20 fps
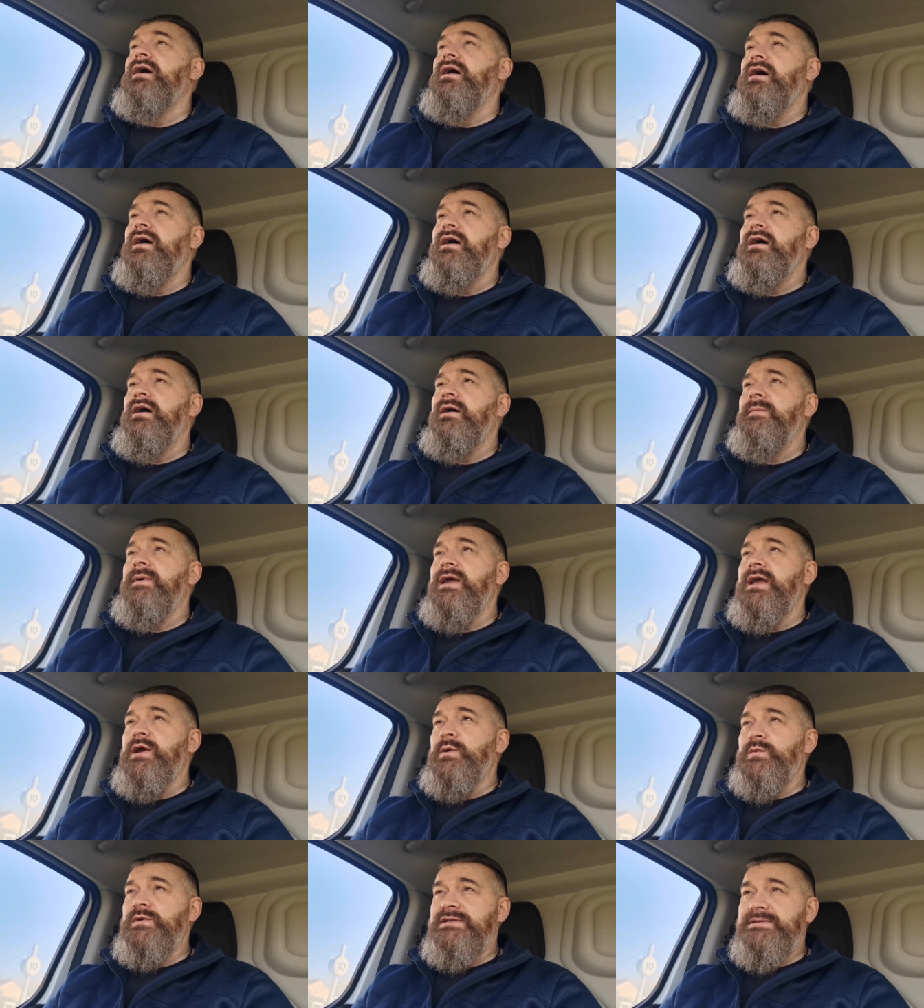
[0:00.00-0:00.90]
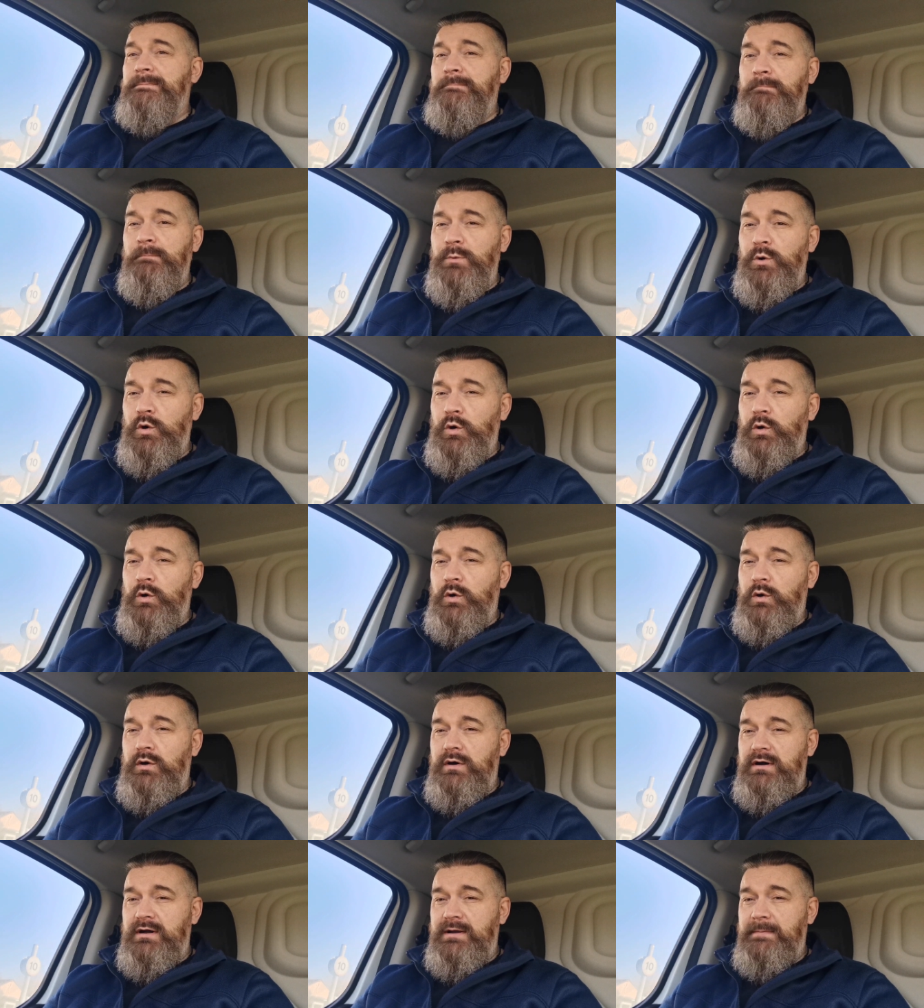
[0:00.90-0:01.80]
Um, it was
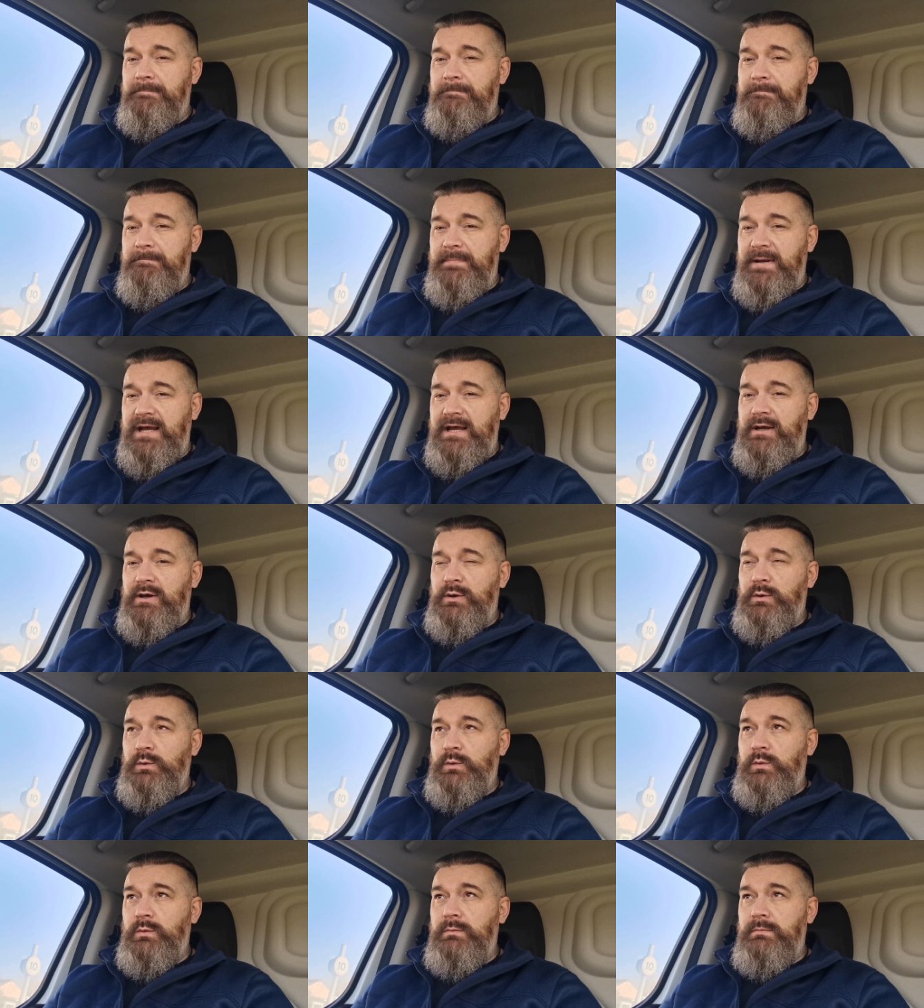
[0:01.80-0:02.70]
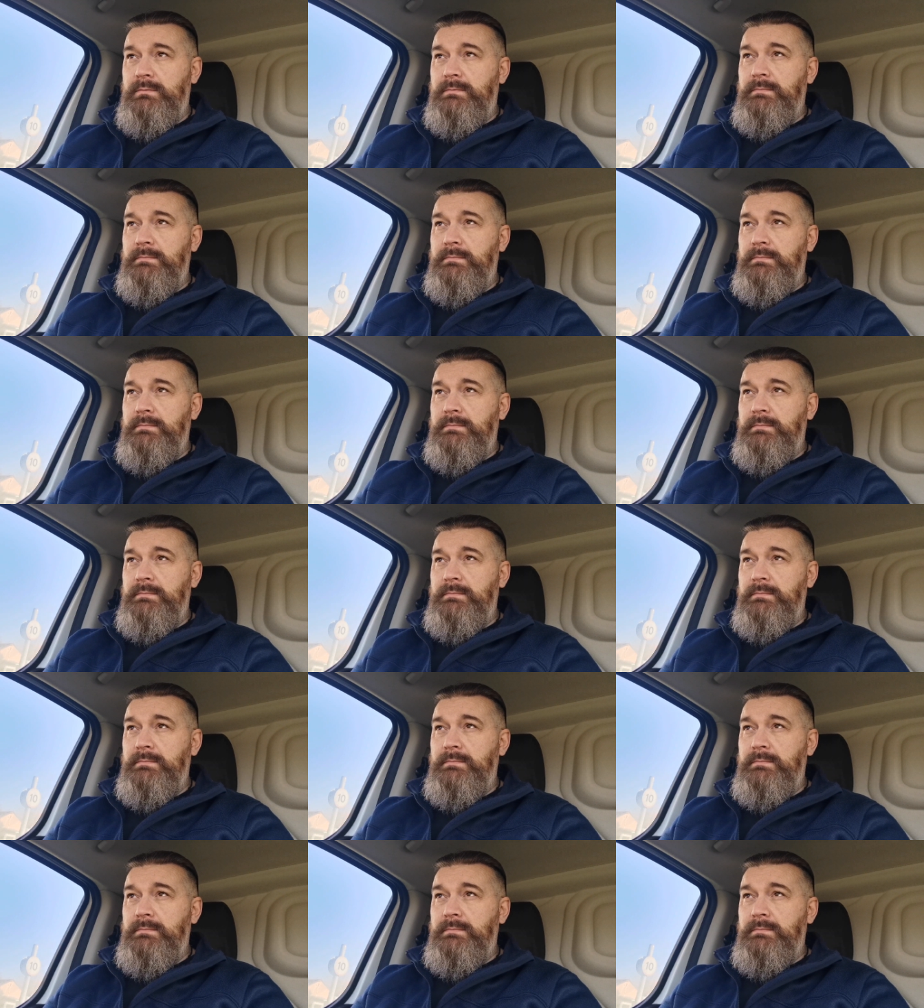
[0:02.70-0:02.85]
more about